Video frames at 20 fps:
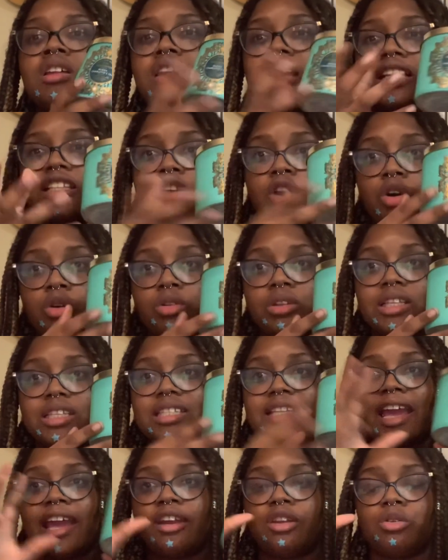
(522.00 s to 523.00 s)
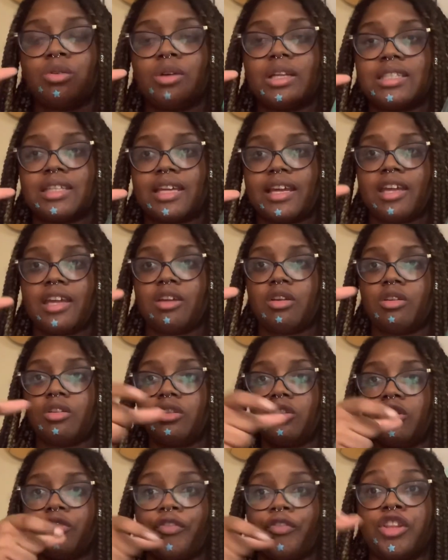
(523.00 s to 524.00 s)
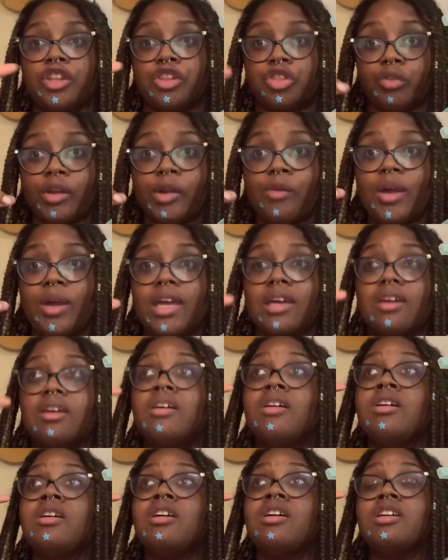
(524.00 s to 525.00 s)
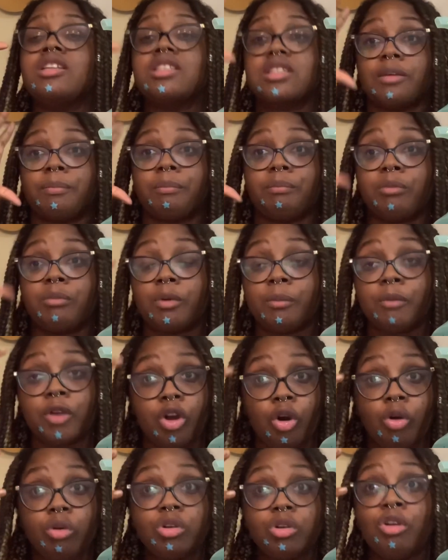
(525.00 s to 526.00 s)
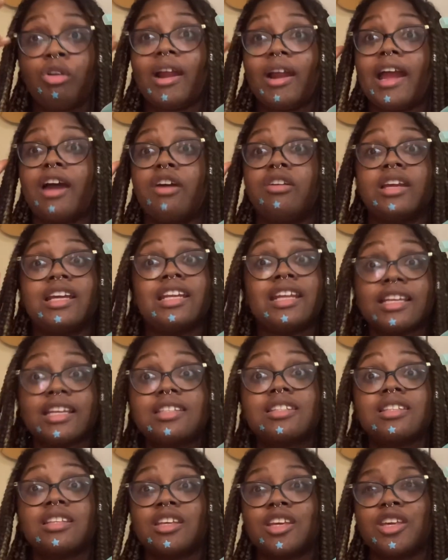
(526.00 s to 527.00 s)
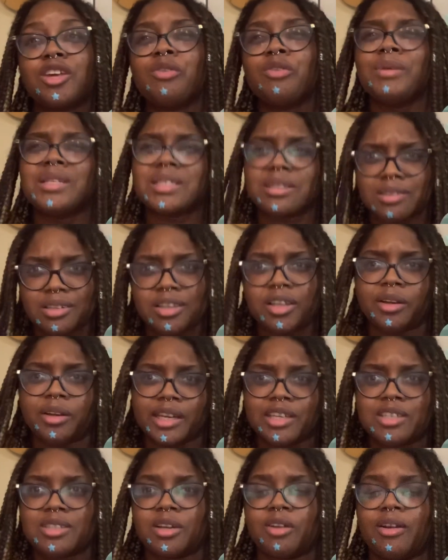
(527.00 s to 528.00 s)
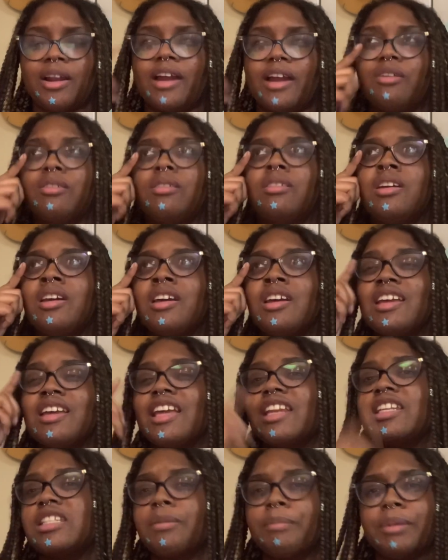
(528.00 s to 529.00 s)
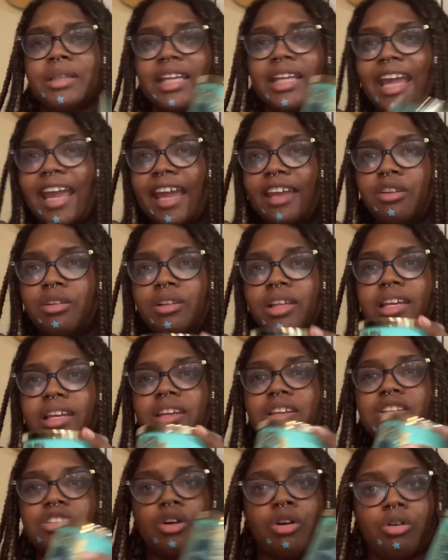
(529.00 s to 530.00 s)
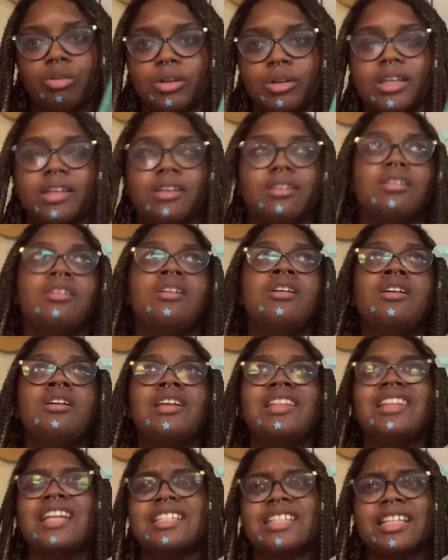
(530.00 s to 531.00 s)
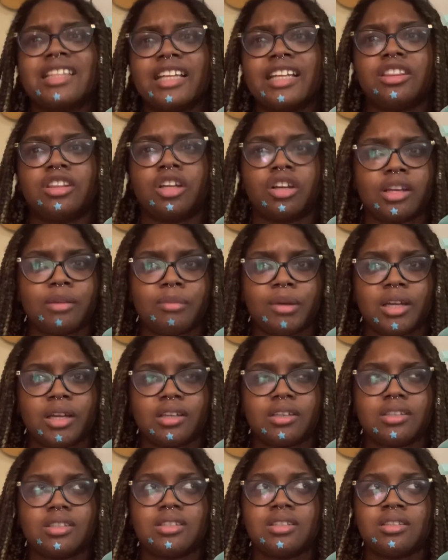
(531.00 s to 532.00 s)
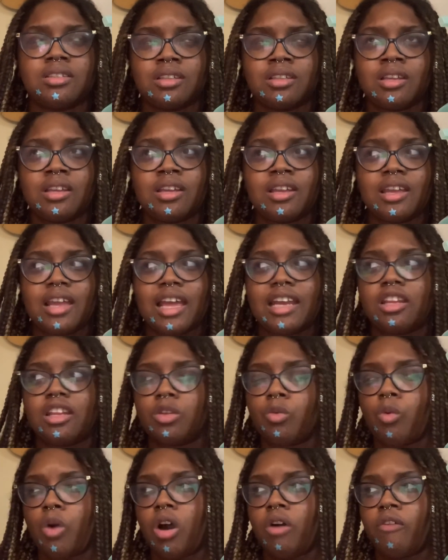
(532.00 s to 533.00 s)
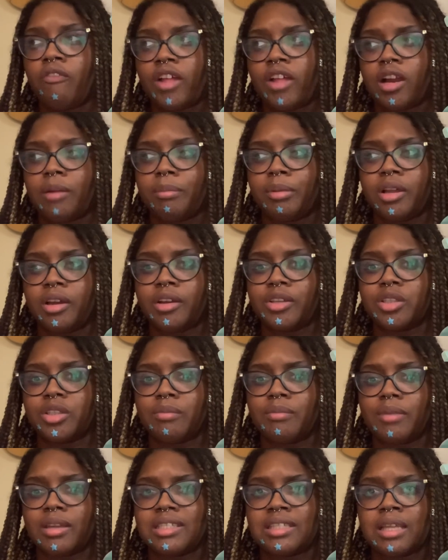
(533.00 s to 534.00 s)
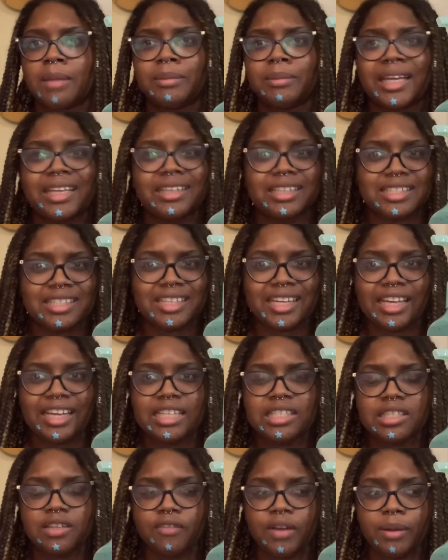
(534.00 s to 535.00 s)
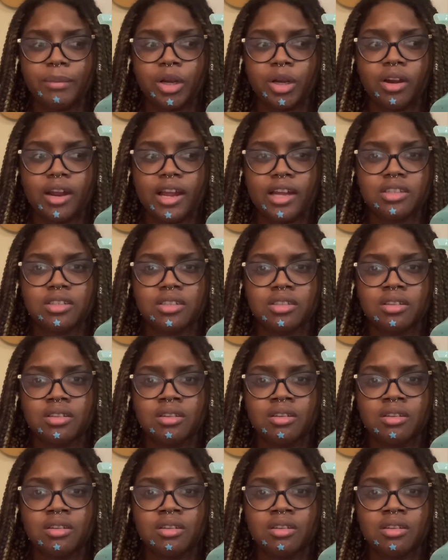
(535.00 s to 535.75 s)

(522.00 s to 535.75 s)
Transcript: Like, to hold this candle, it's for the three-wick. It's a gold crown. It is cute, but it's literally just a crown. And just to put the candle in it to hold it, that's I think $30. And then the wallflower plugs are something in the teens, if I'm correct,